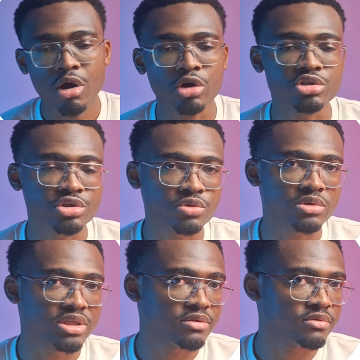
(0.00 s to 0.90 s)
or just
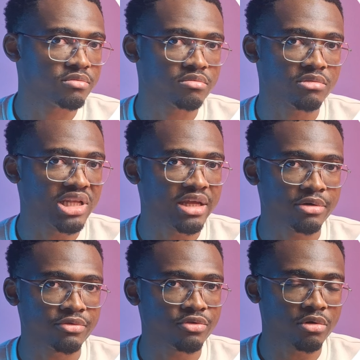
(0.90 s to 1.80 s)
use it
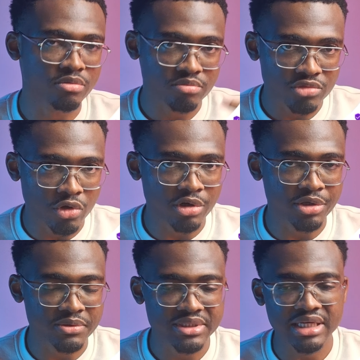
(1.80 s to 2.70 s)
later for other
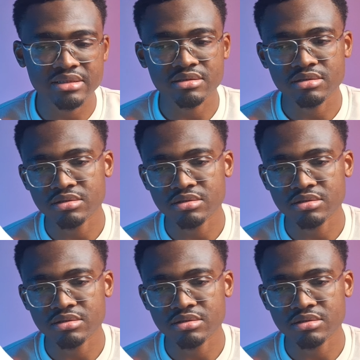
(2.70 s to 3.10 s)
use cases.